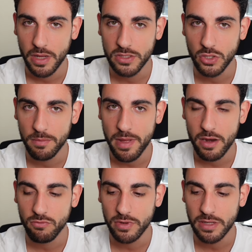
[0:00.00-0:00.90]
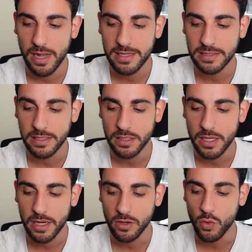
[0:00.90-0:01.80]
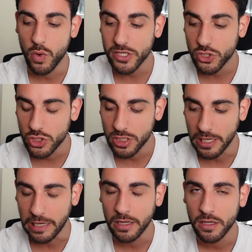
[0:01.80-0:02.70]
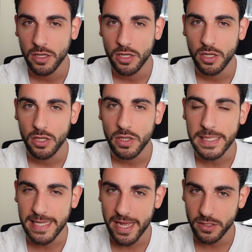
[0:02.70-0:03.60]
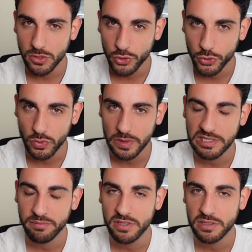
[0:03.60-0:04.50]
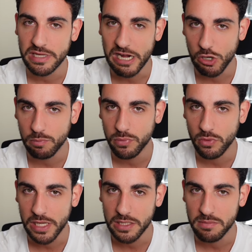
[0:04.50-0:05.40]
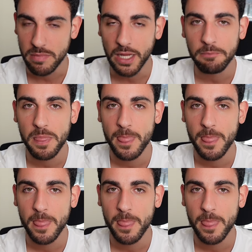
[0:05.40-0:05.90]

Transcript: It's all about realizing and questioning, is that truly something that's going to help or hinder me?